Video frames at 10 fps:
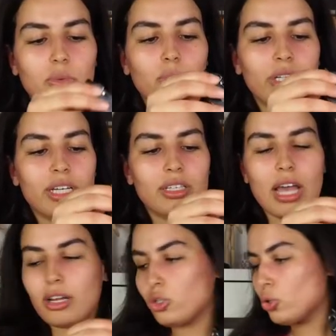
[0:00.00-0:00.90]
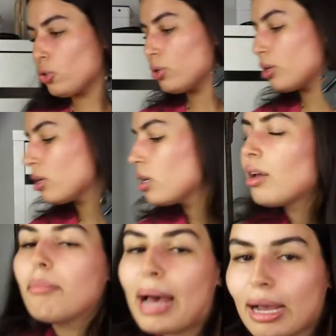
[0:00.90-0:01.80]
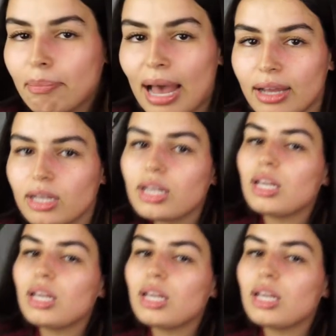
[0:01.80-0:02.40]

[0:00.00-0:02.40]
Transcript: you would attach to your backpack,